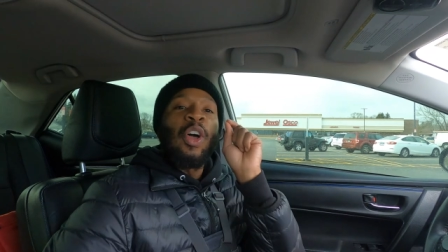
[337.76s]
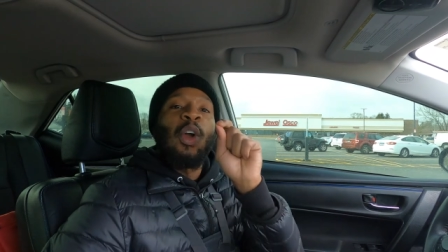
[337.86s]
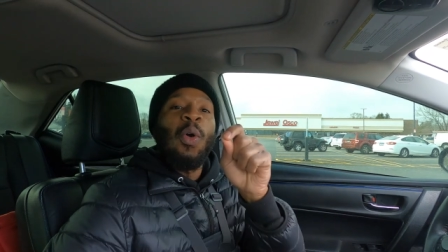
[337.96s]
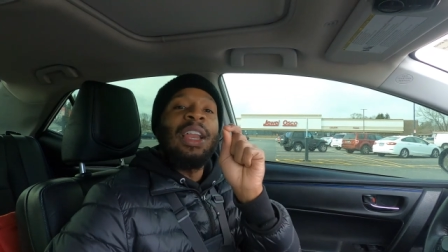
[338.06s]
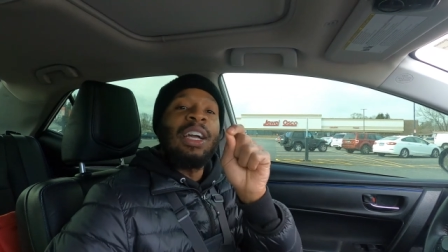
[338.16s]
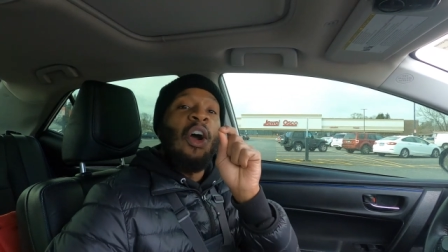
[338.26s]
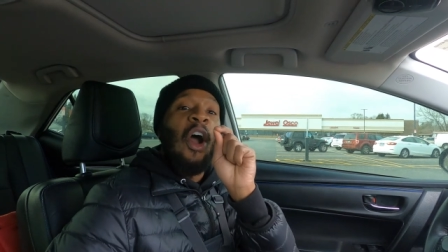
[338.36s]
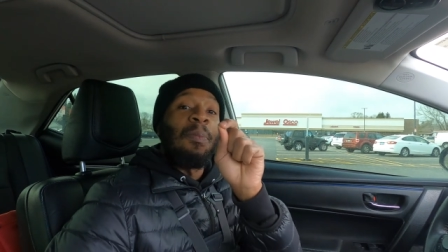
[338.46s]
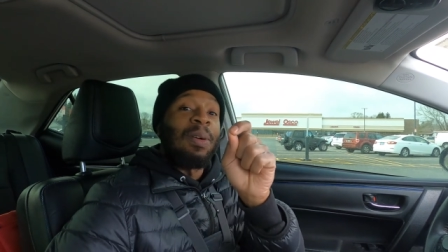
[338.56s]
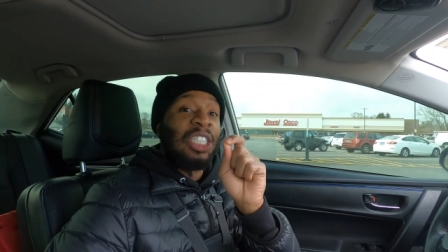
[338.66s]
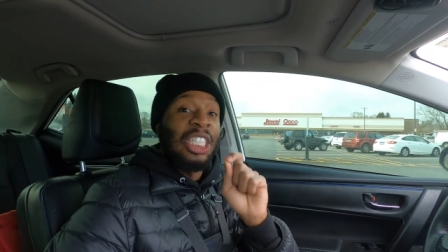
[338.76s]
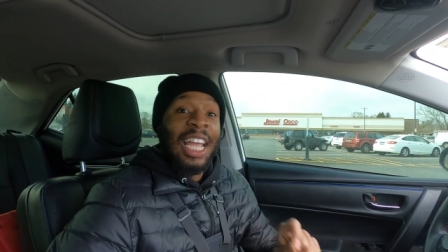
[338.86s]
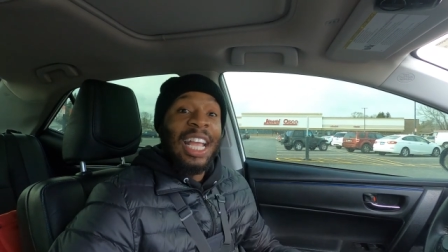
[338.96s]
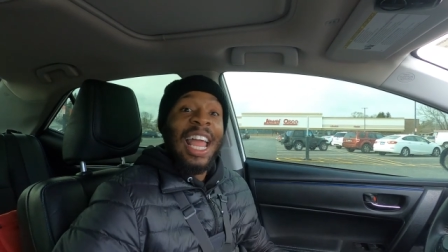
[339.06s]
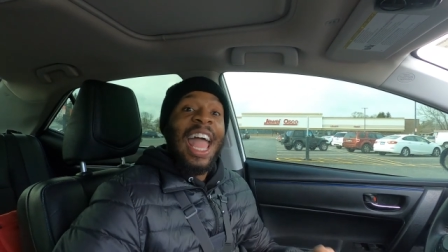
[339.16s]
The credit card
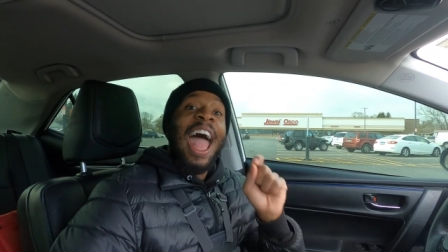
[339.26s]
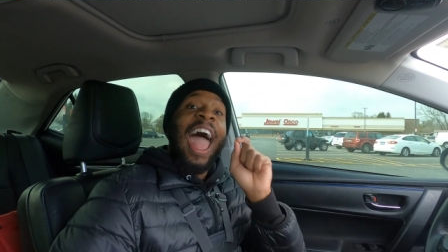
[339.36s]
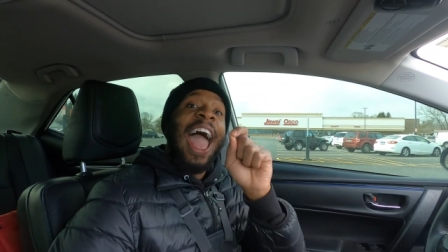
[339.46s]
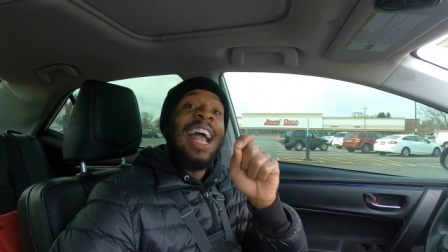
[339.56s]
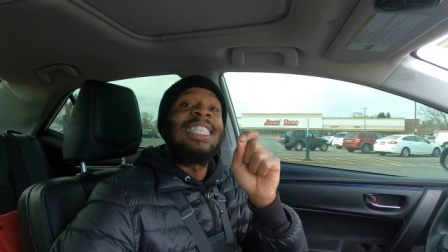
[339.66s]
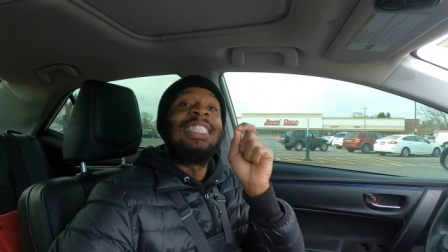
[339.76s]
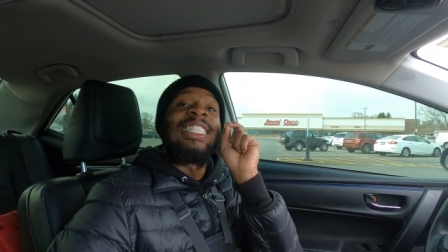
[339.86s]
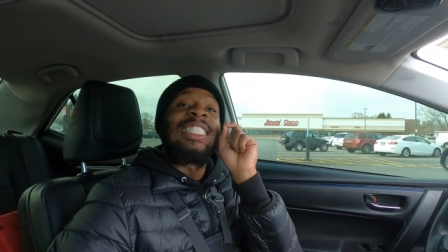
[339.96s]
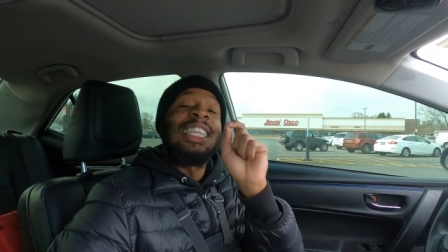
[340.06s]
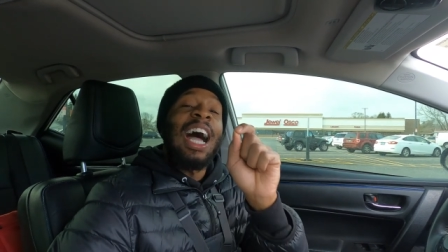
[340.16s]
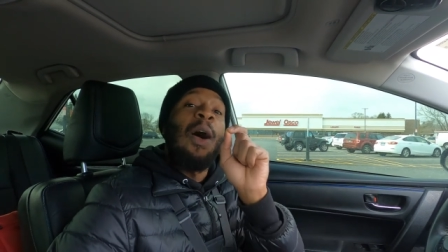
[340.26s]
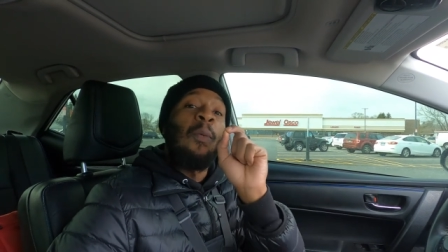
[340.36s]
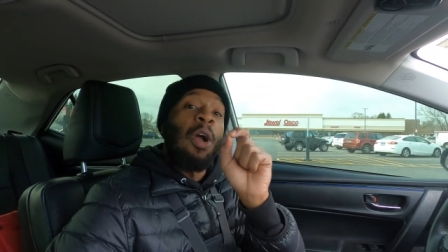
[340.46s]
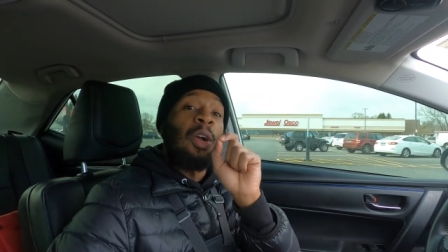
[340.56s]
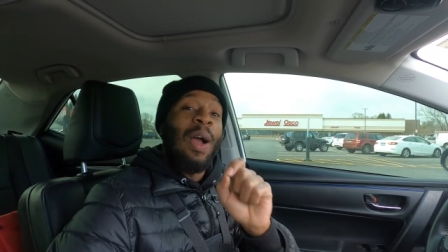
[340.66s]
machine actually does
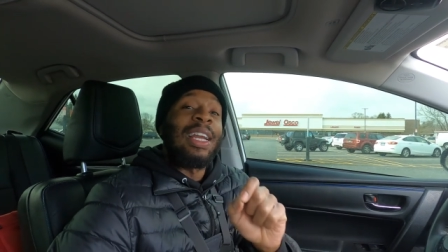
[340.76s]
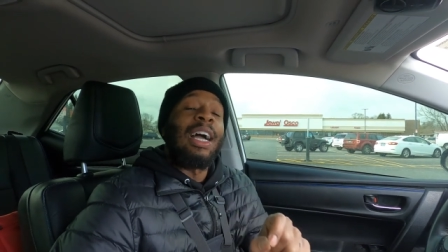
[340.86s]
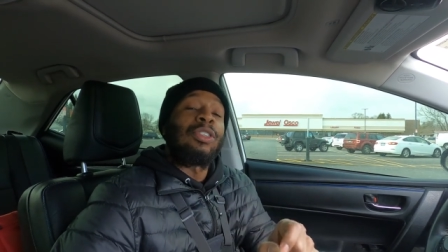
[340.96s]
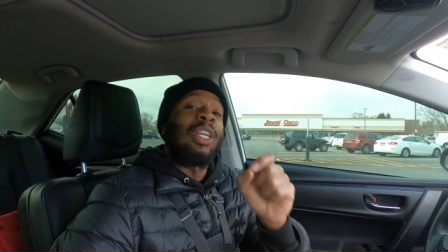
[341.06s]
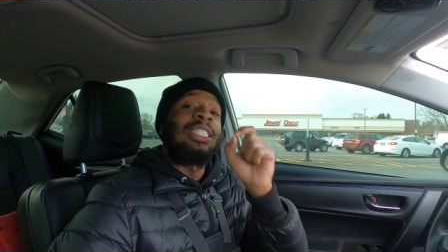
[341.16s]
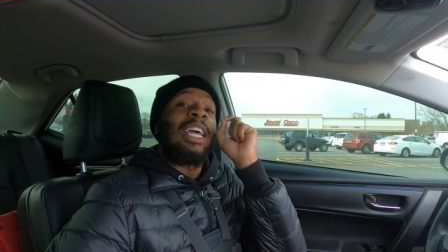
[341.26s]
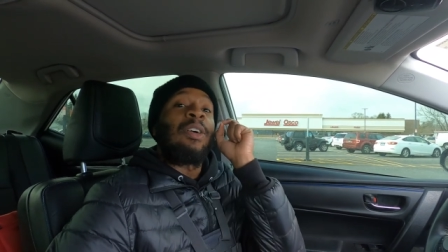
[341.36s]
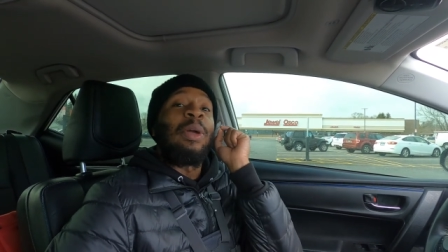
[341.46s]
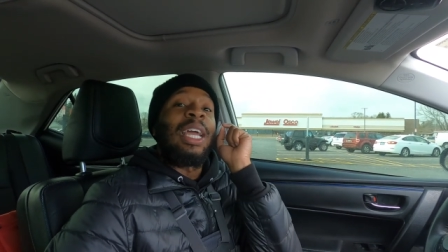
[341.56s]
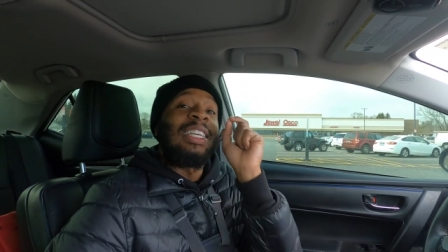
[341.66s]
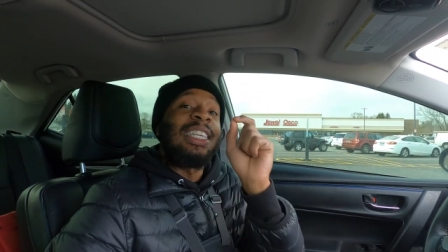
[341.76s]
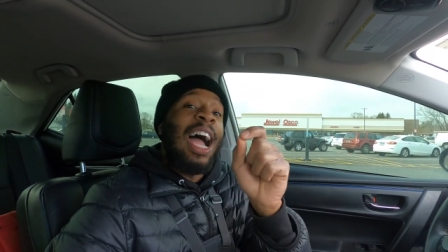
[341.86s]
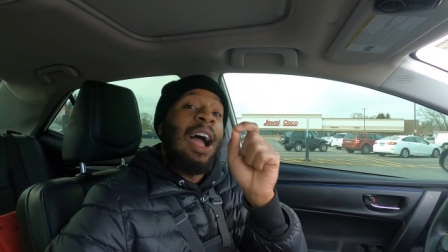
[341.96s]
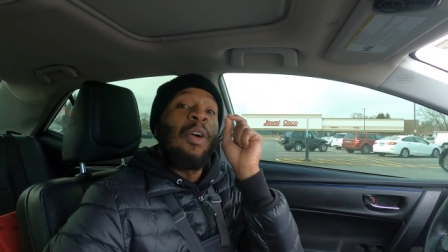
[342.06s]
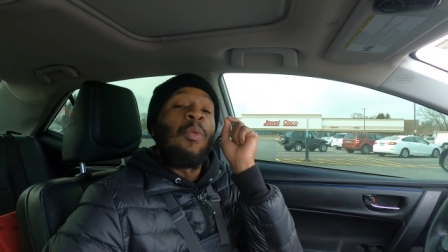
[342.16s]
not work right now. So he said we
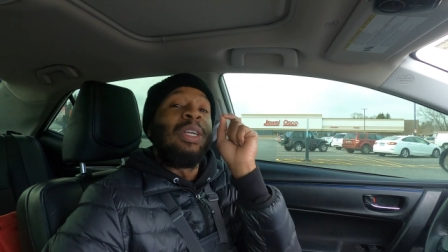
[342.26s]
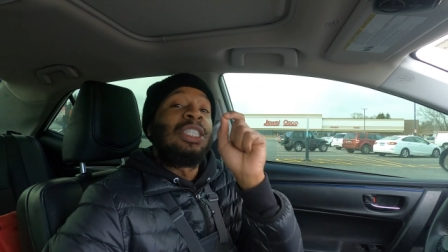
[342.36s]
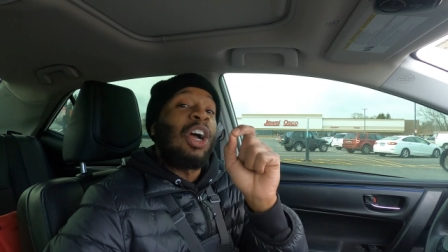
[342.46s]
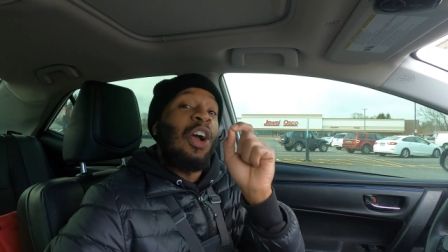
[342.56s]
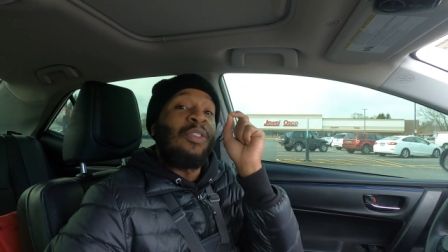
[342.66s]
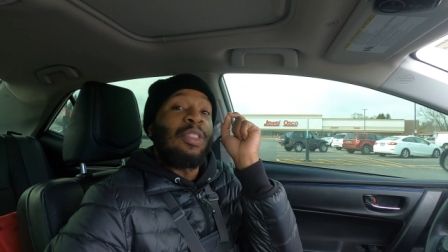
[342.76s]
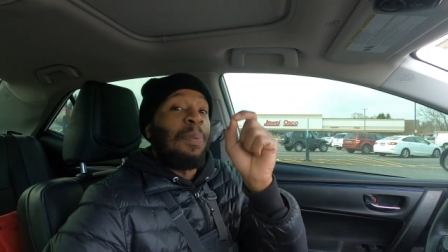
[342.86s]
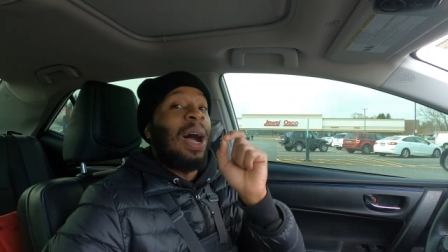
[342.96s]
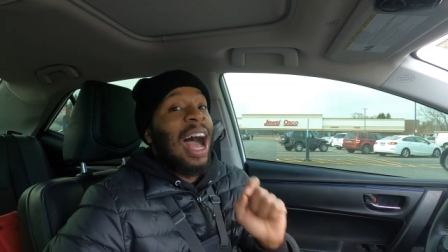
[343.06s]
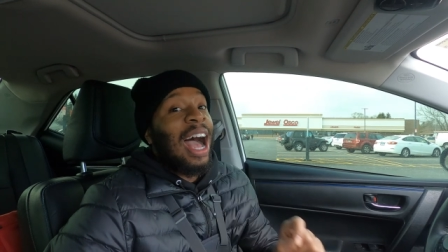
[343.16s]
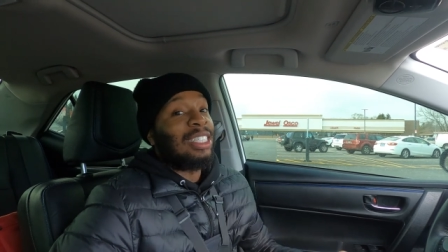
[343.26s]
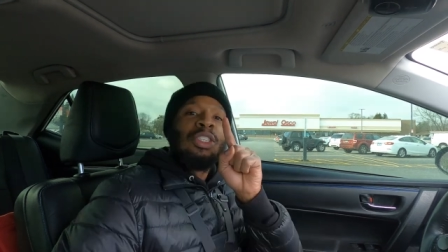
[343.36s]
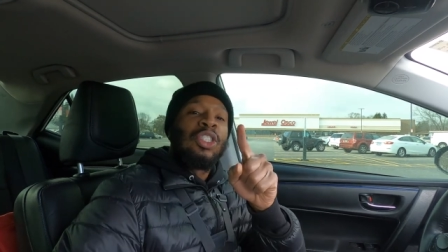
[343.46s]
cannot return the pies.